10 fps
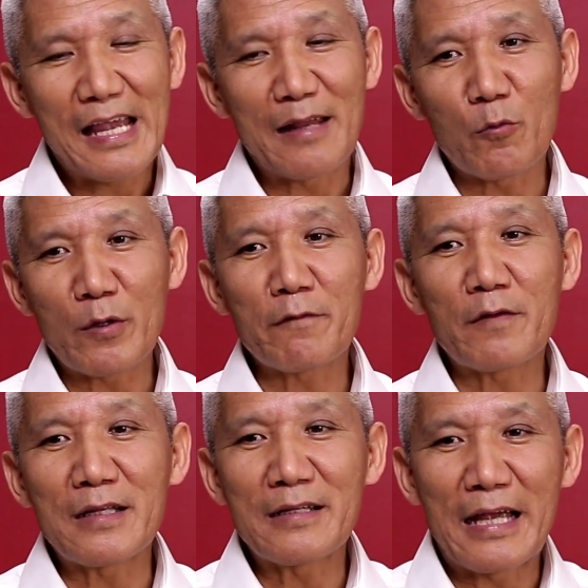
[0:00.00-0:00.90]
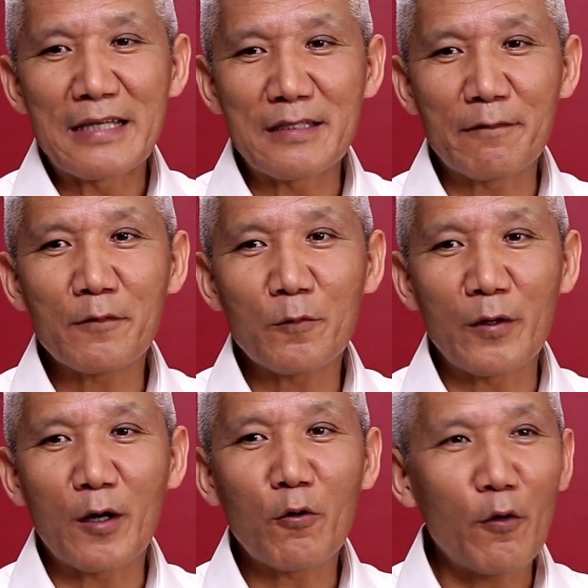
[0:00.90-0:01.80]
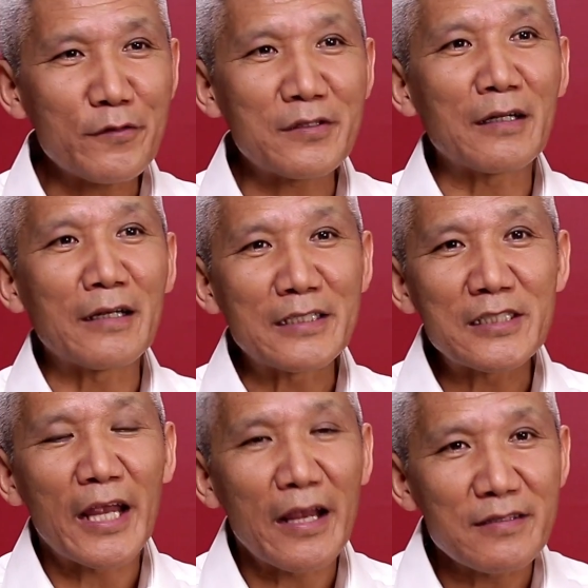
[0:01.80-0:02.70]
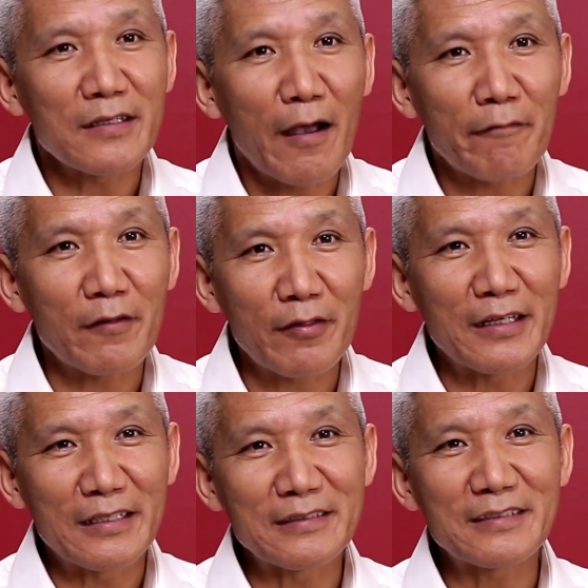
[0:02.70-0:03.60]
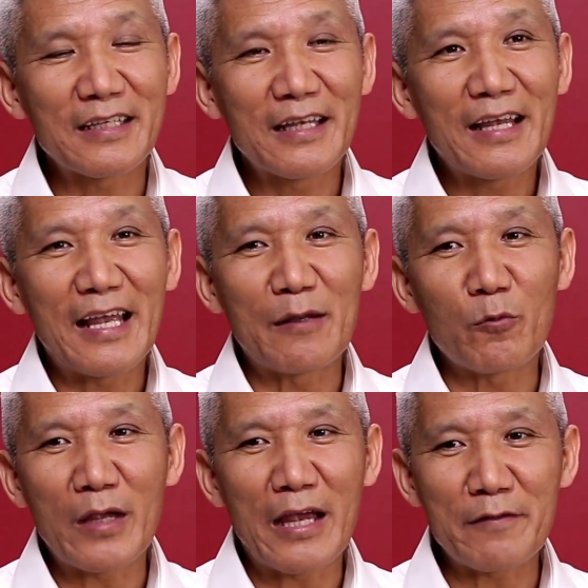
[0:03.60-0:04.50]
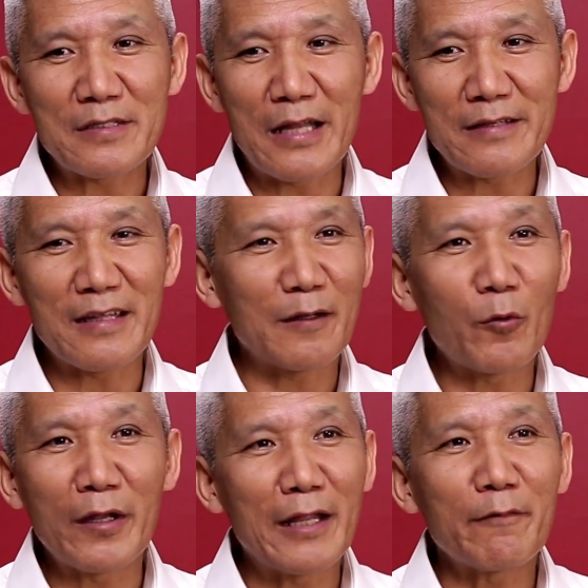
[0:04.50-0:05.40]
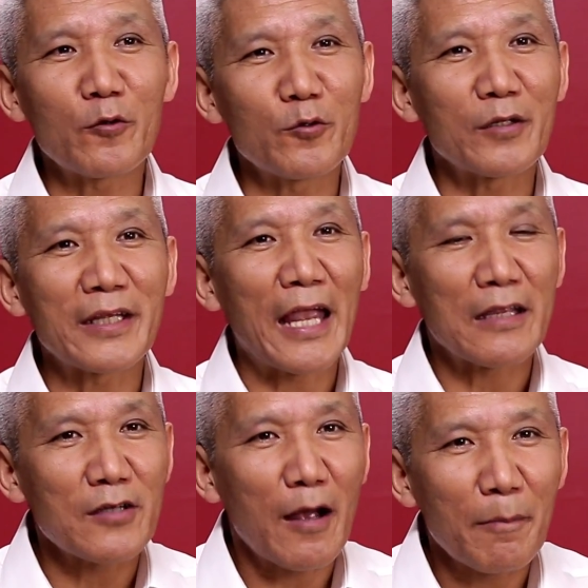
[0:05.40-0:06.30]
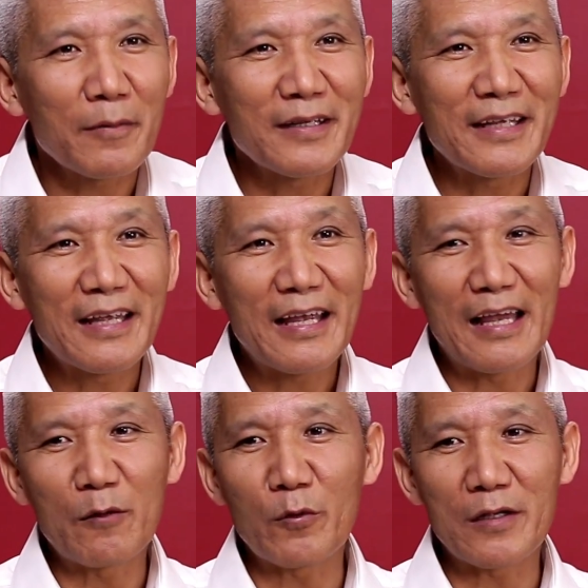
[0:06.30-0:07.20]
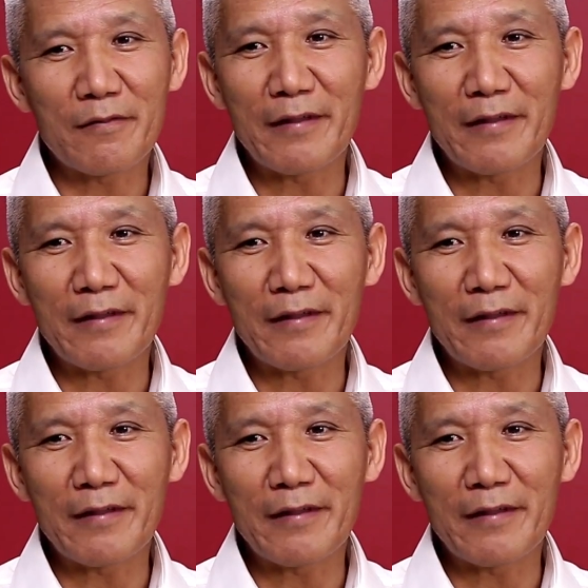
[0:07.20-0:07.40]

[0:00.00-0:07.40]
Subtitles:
And we feel as if we are constantly chasing after things, and we have a sense that we're never going to catch up, and we're